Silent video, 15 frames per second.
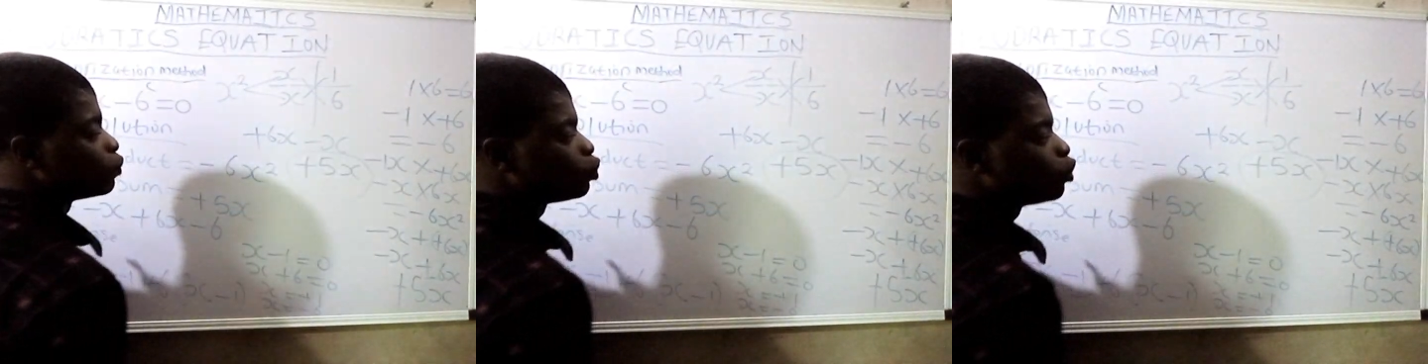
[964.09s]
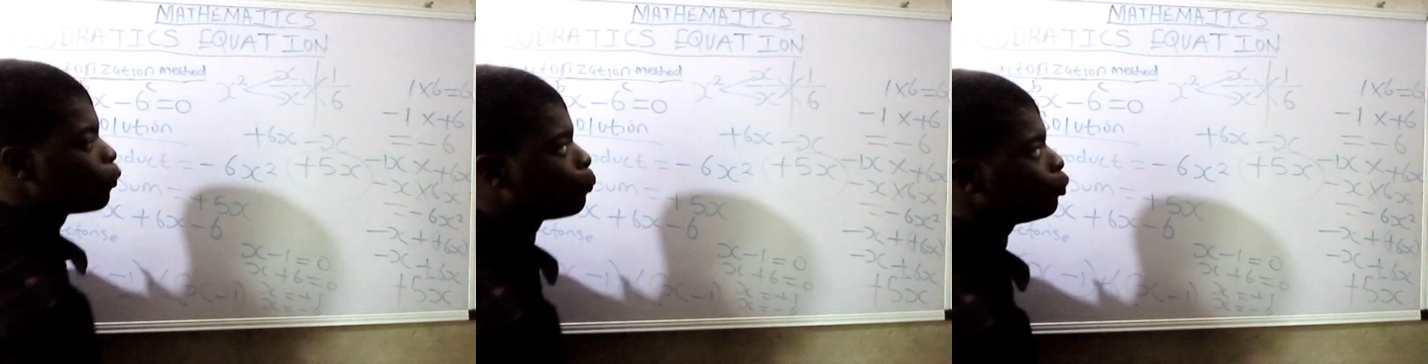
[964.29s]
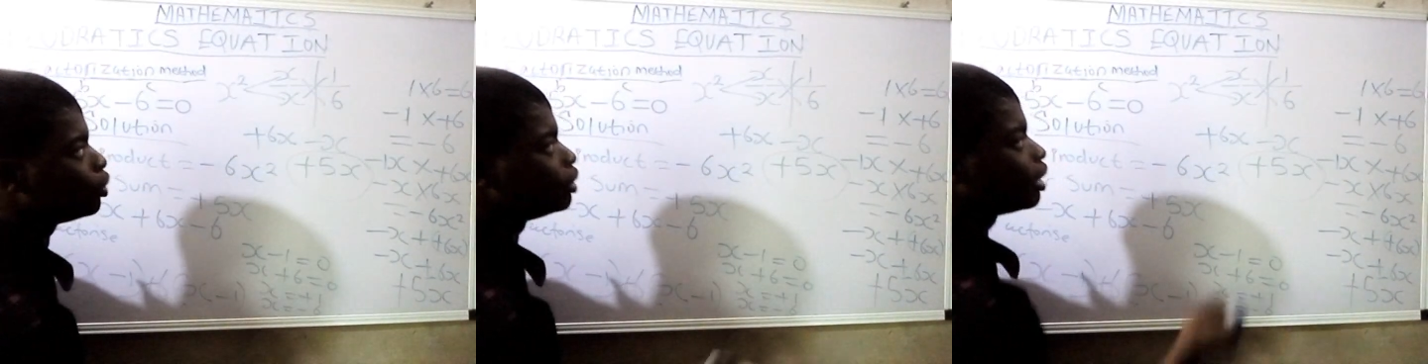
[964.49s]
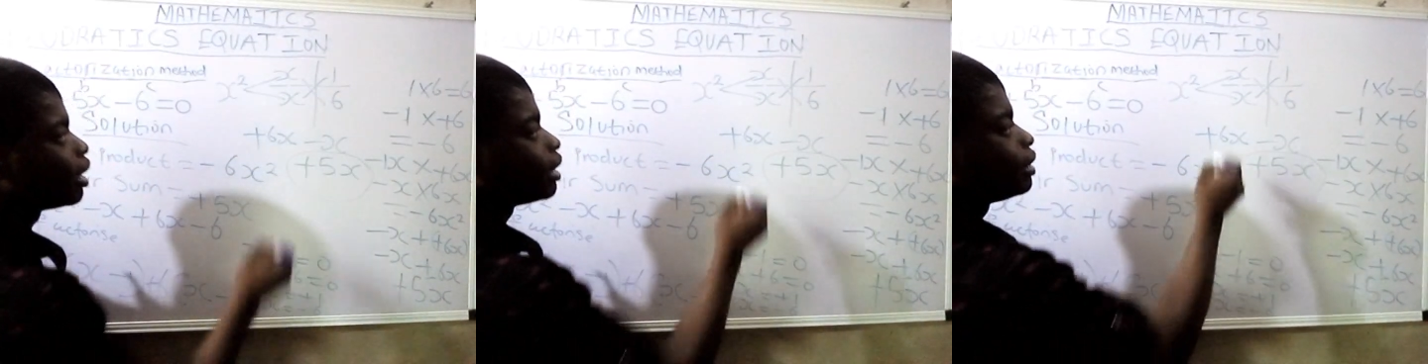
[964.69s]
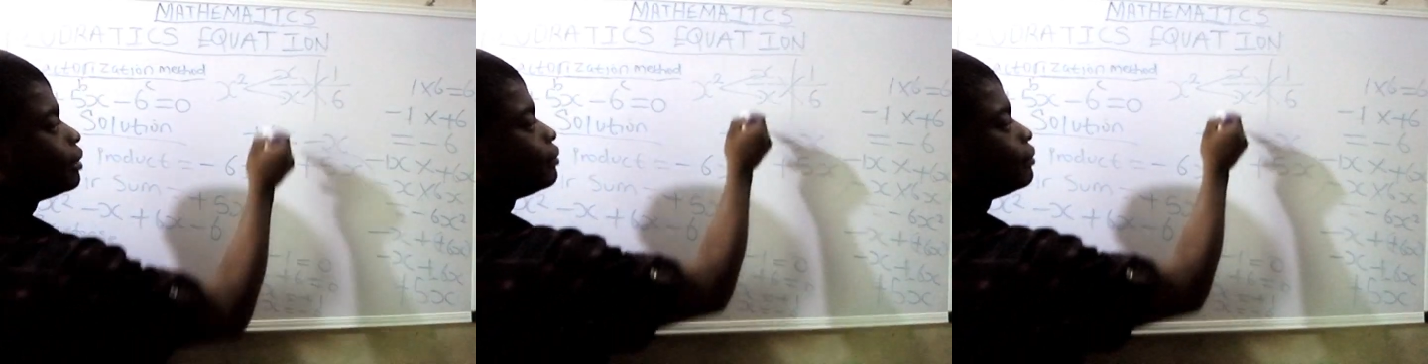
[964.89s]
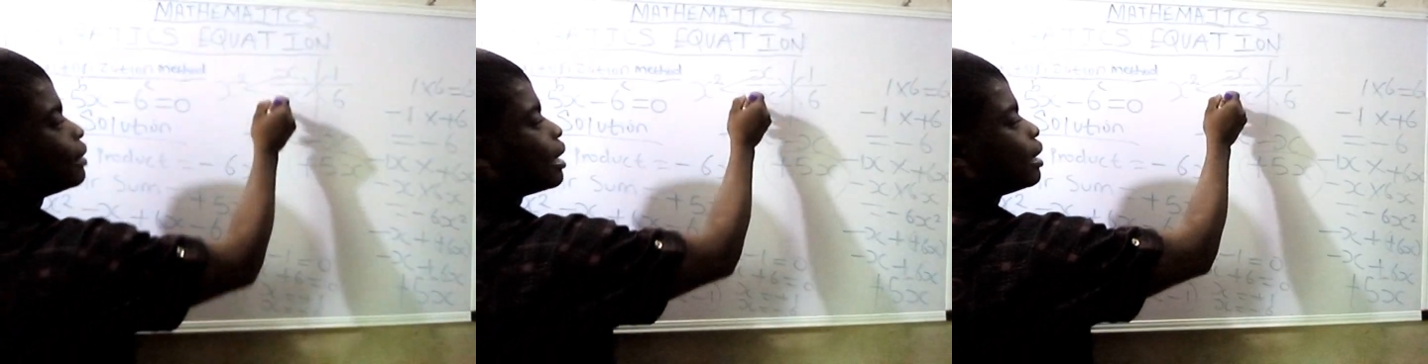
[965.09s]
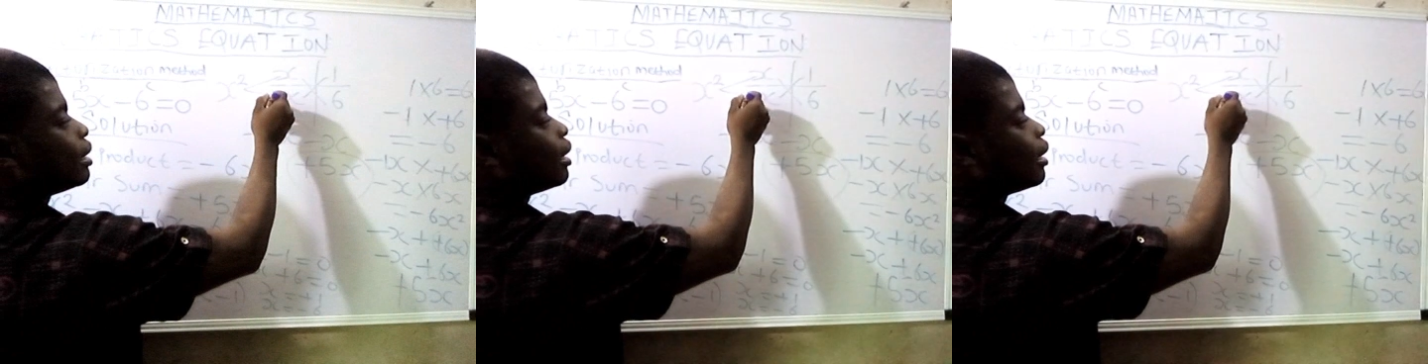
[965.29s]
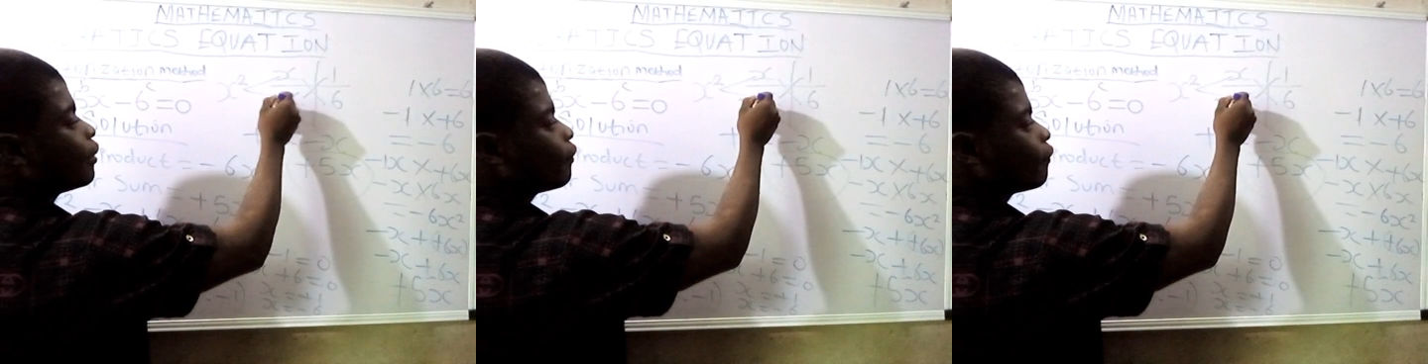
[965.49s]
So you put the negative sign
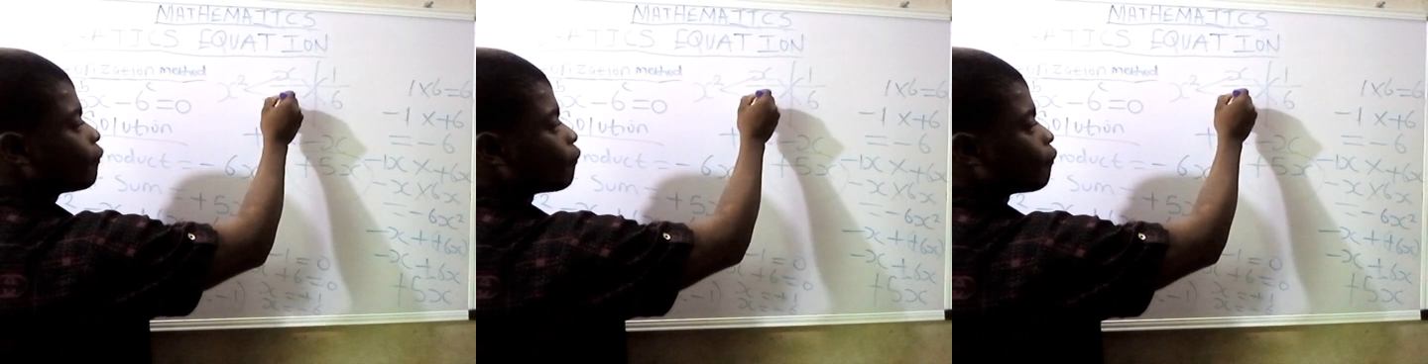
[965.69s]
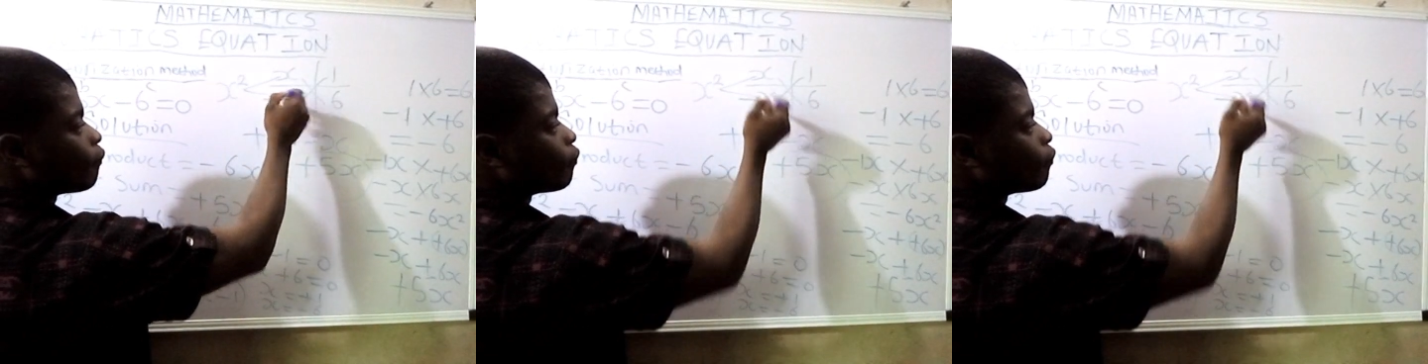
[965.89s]
here.